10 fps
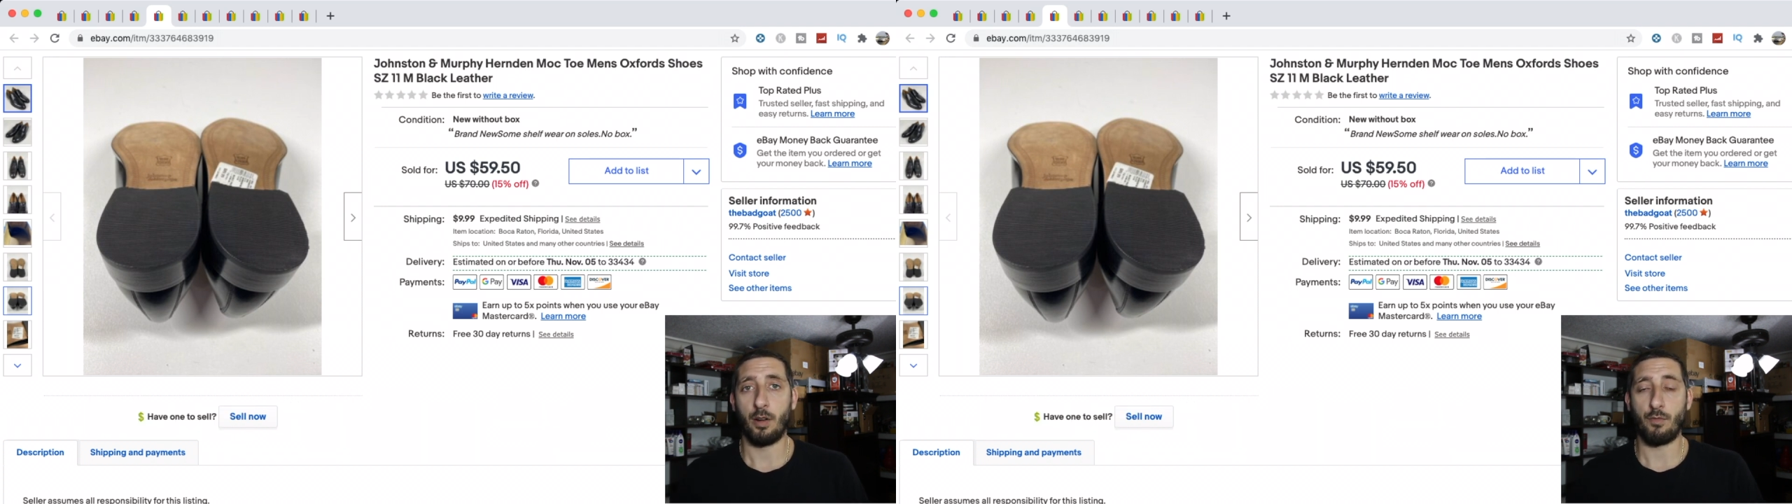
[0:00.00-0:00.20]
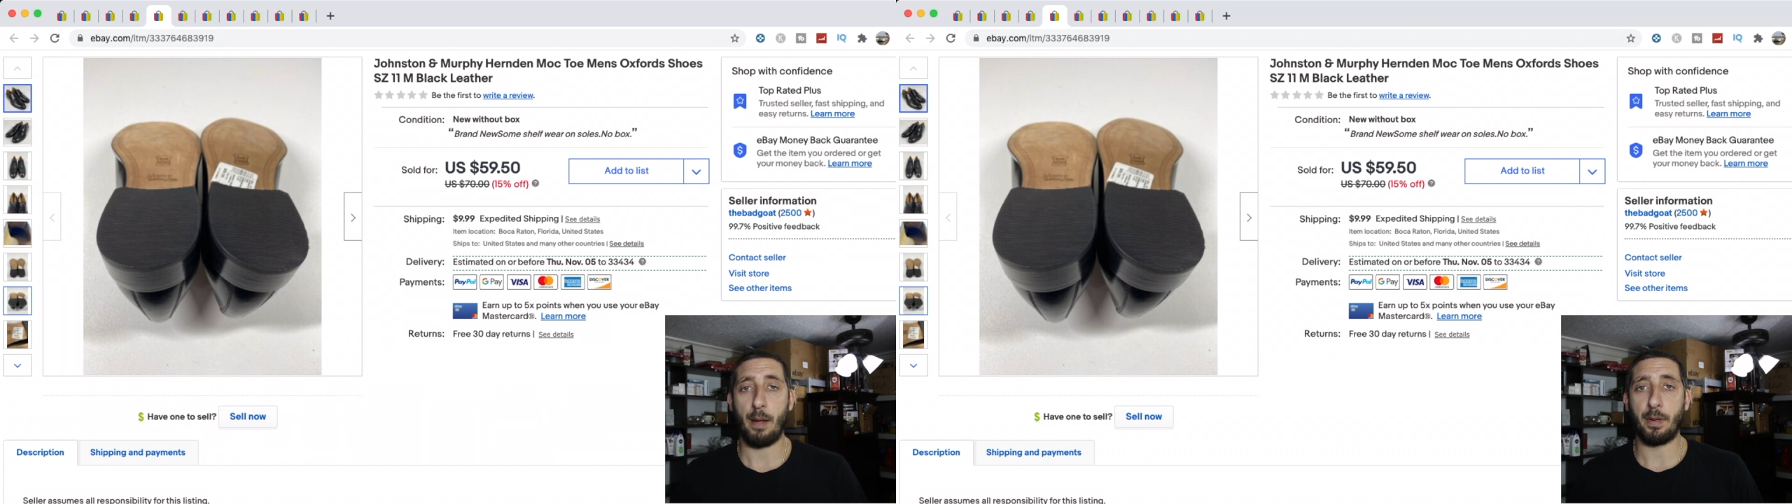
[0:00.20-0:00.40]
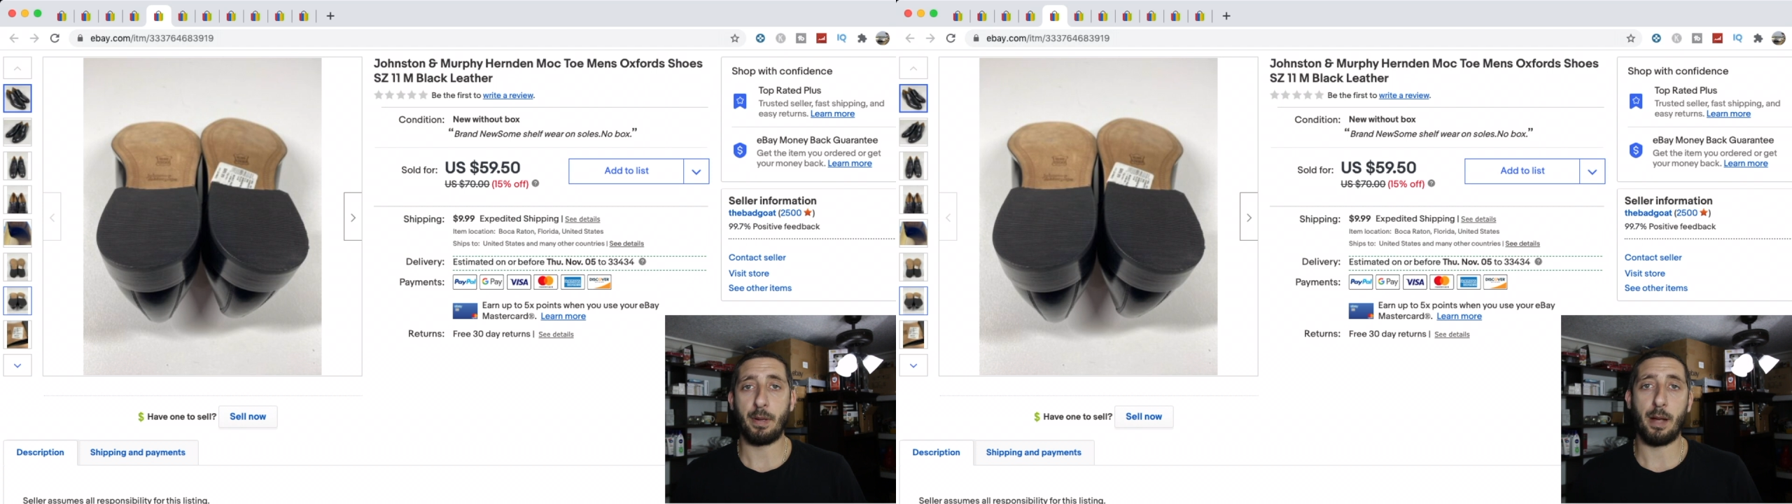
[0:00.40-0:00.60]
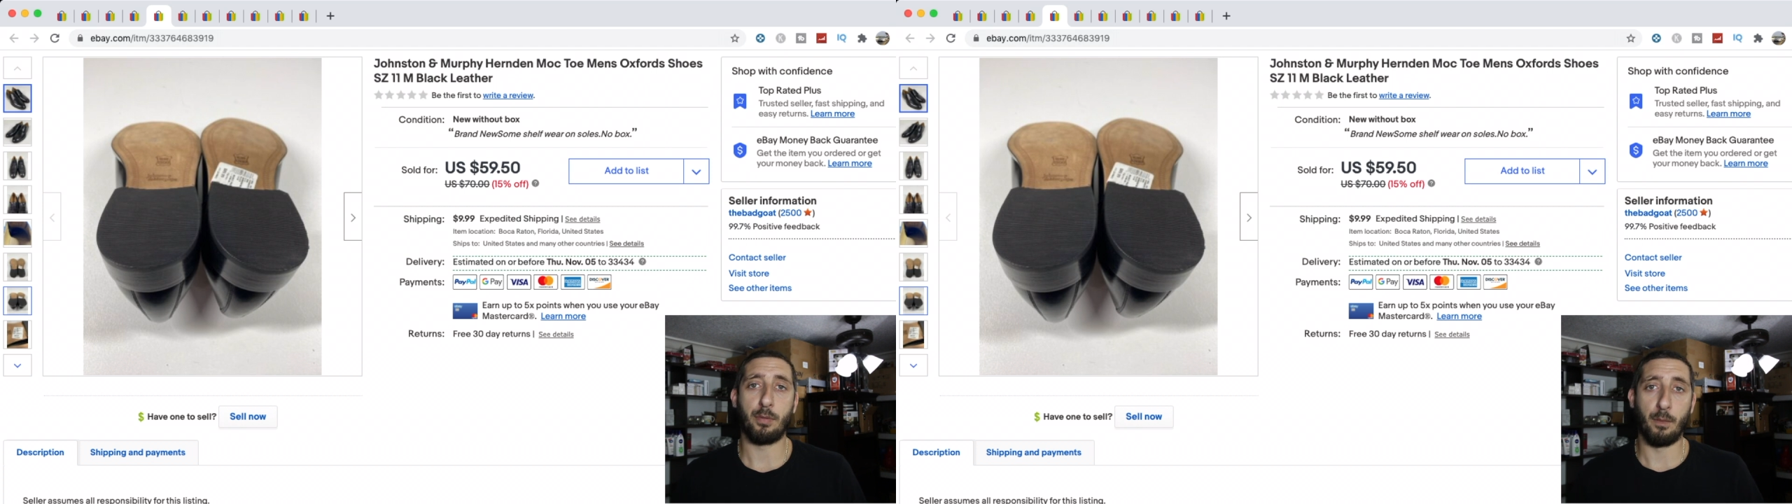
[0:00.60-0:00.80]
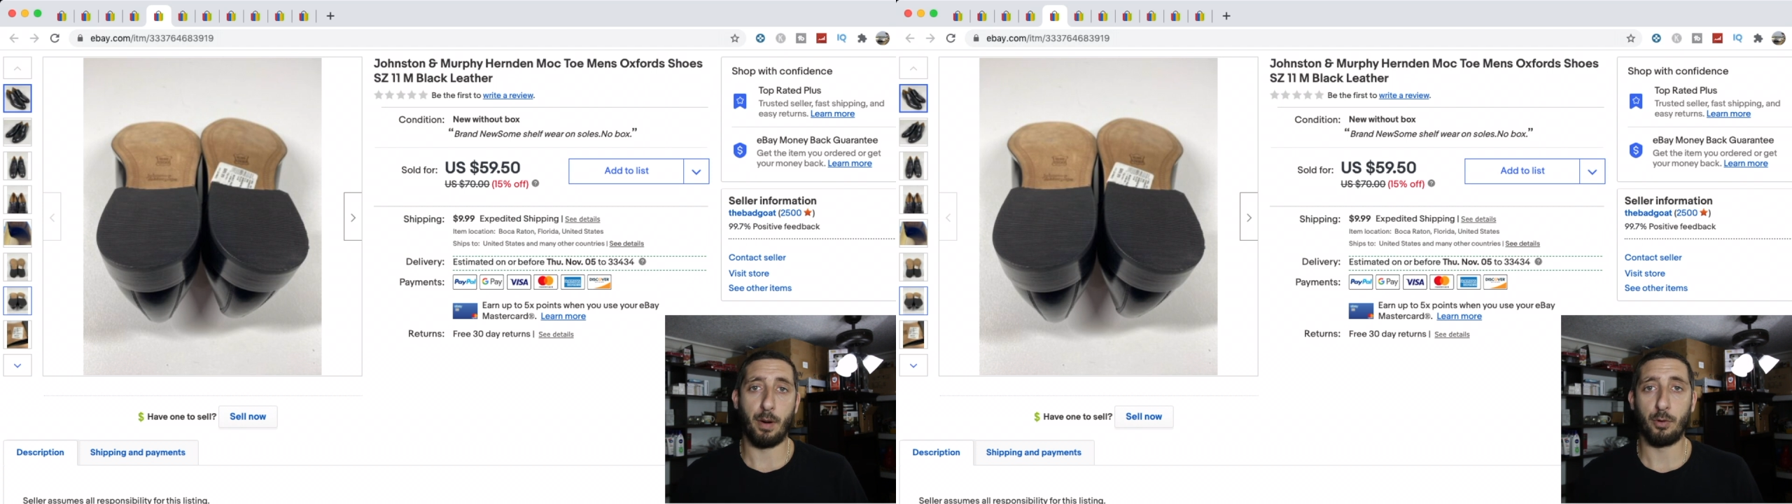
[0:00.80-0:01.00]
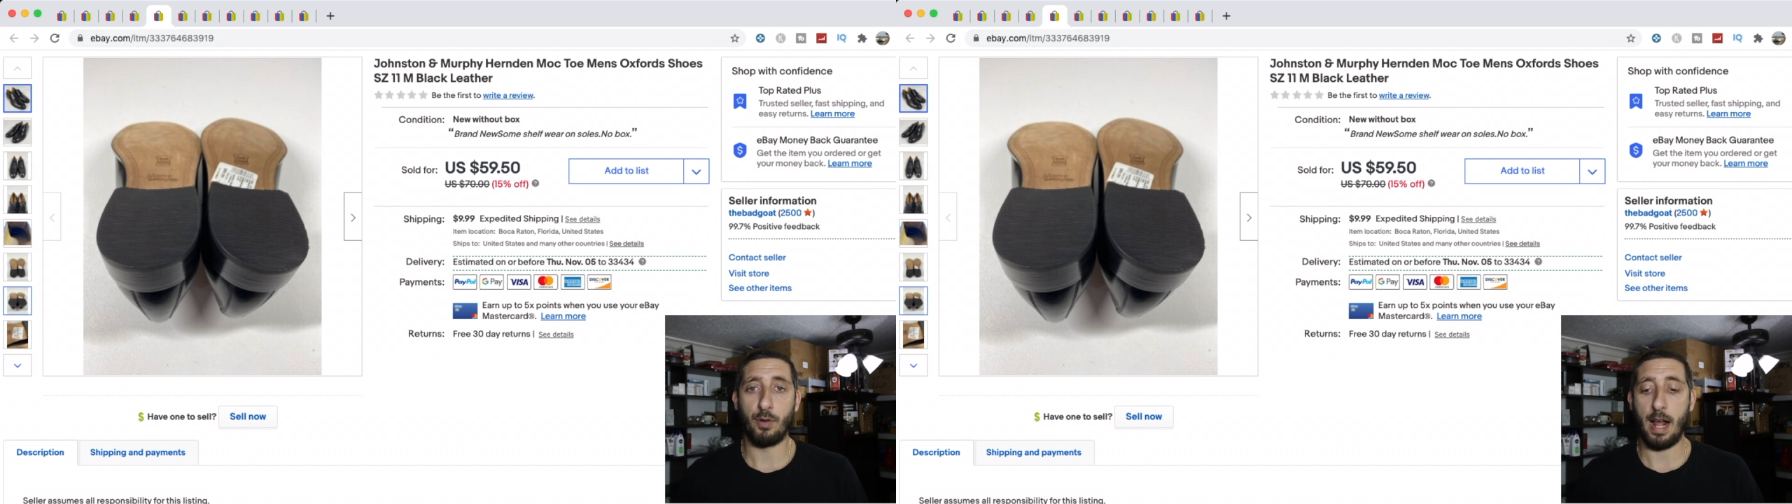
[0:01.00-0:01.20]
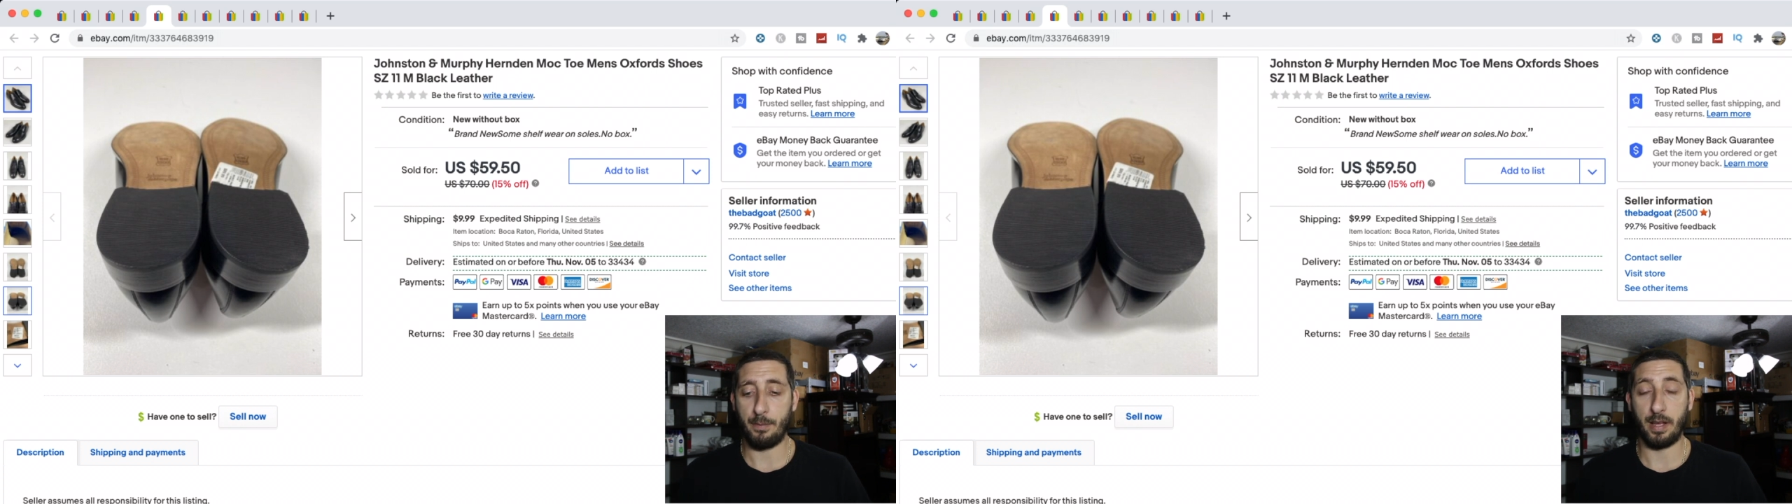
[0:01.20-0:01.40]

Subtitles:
wrapping paper and bubble wrap,